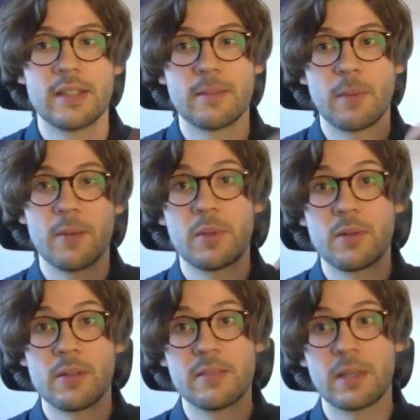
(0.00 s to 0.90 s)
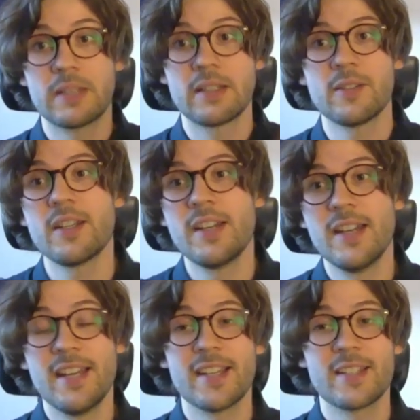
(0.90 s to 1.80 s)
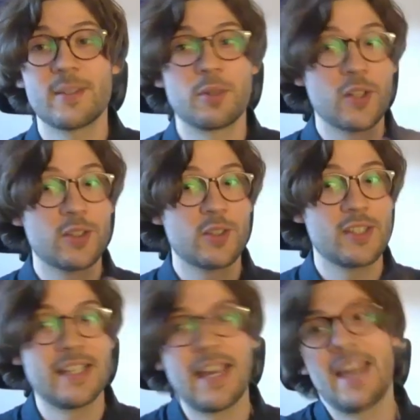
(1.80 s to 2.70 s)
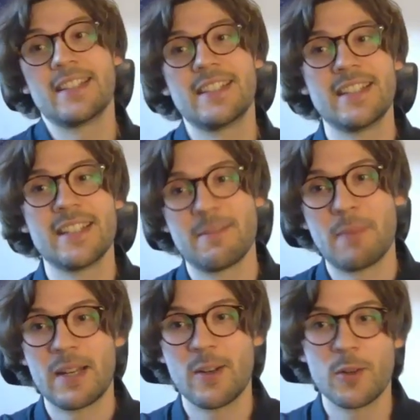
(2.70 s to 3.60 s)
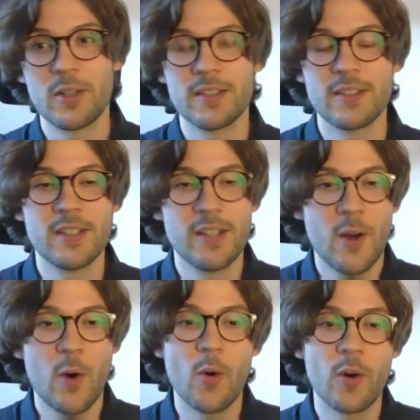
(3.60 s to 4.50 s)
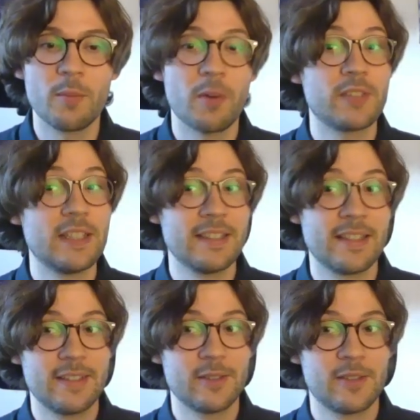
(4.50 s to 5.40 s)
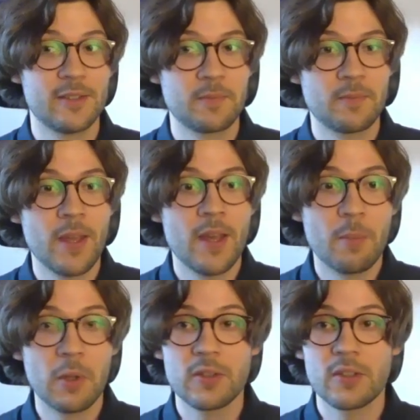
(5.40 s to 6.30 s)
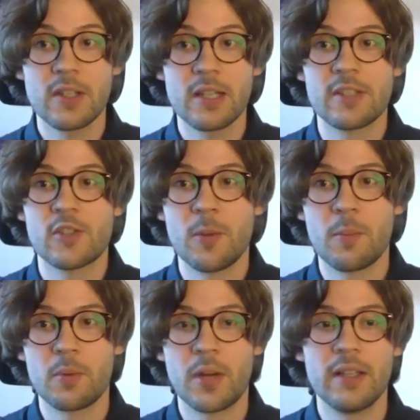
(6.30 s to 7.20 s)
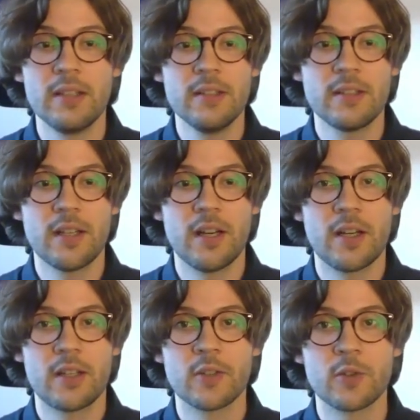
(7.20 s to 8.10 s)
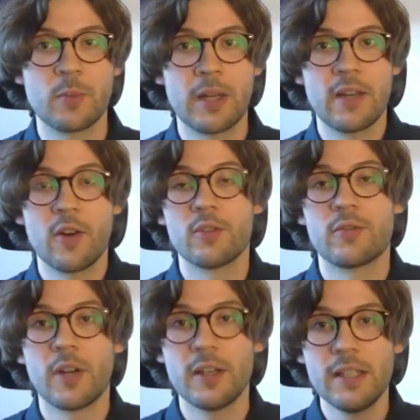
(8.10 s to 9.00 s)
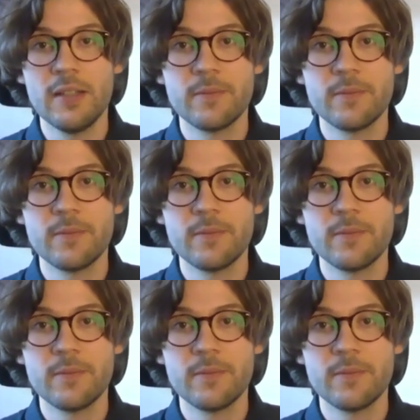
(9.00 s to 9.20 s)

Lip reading: my pre-release breakdown is we're not gonna see any Mandalorian or Moff Gideon leaders. But let's jump right in. I got to play on Friday.